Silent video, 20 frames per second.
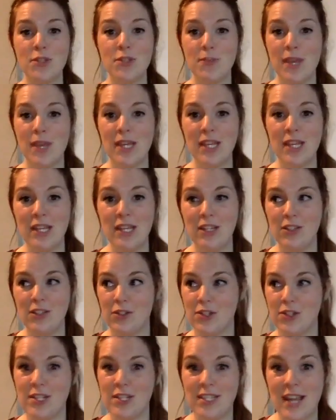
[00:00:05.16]
making
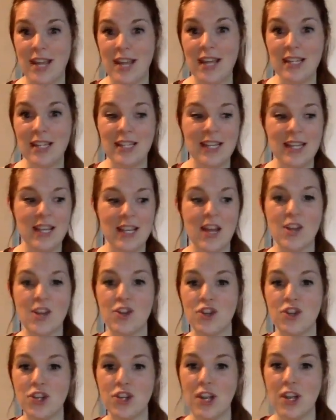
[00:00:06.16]
your daily
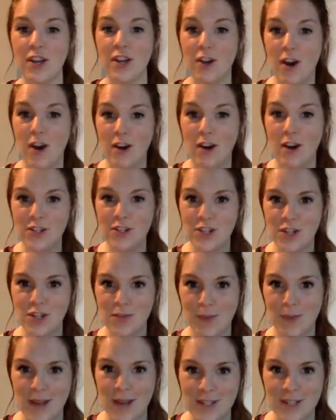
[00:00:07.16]

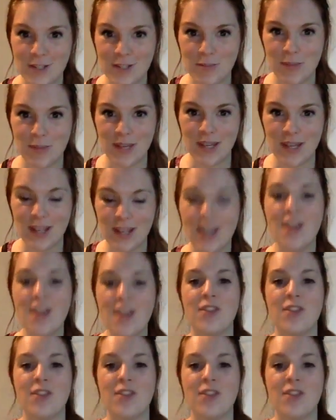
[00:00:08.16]
Shakeology recipe,